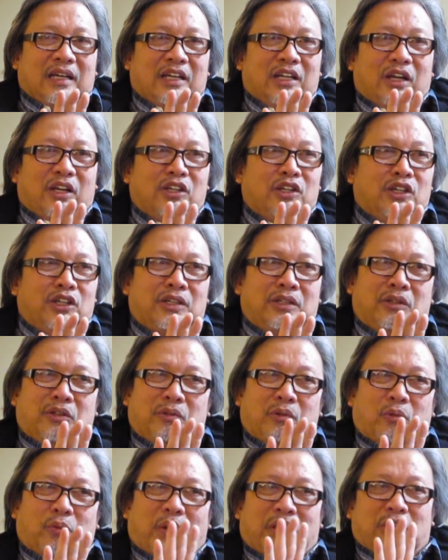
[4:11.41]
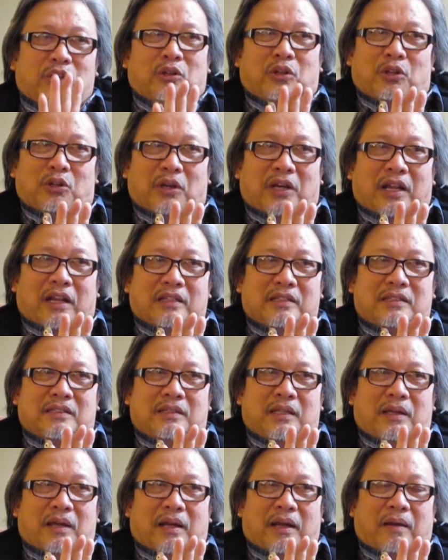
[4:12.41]
When you look at
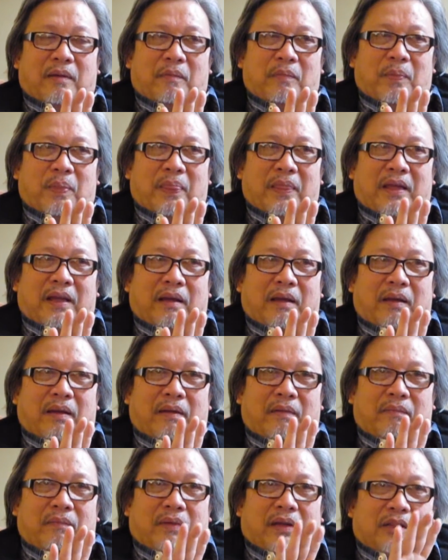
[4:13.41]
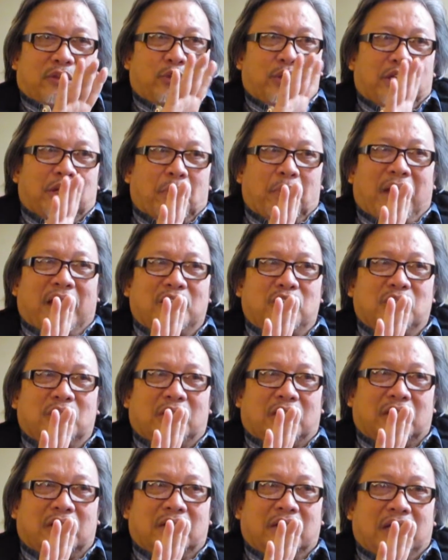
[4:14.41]
a
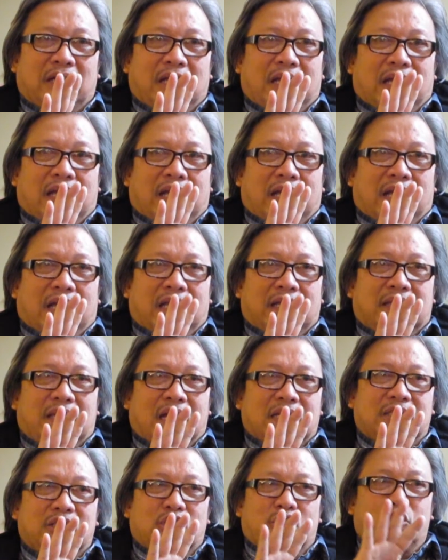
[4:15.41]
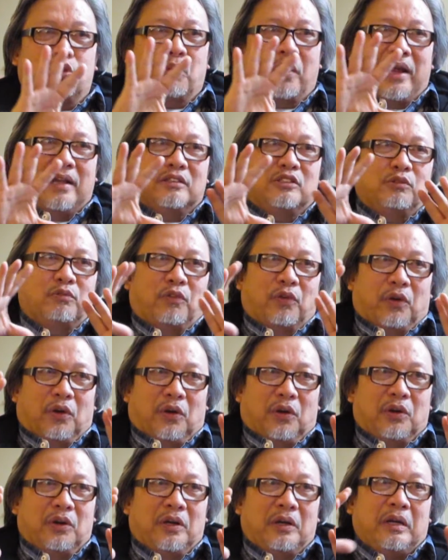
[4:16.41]
three-dimensional, it doesn't
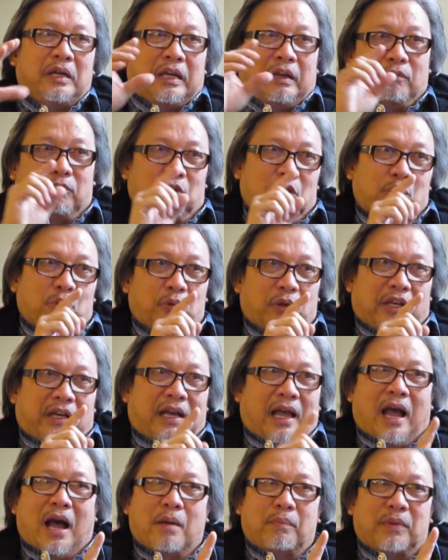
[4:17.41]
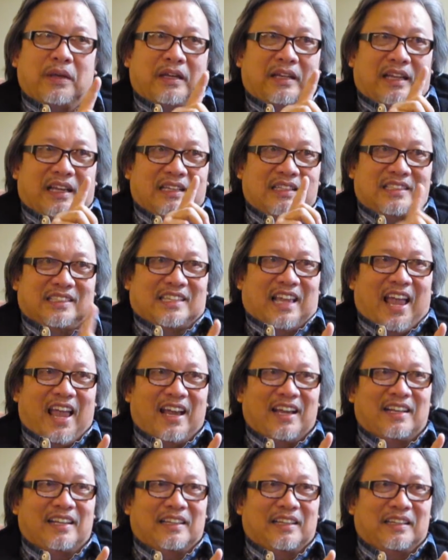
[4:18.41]
transfer if you copy it
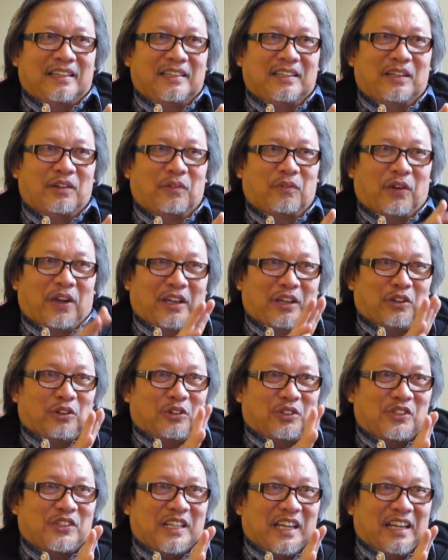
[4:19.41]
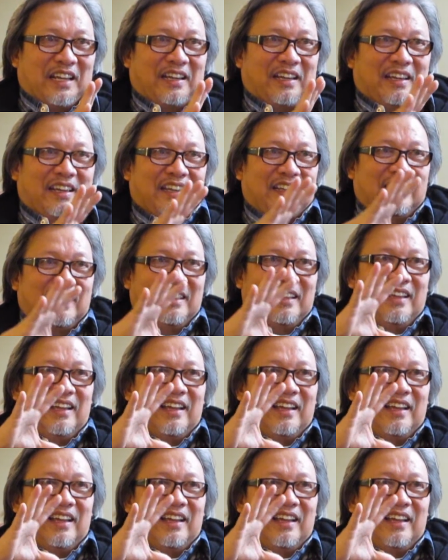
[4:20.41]
exactly the way you're seeing it.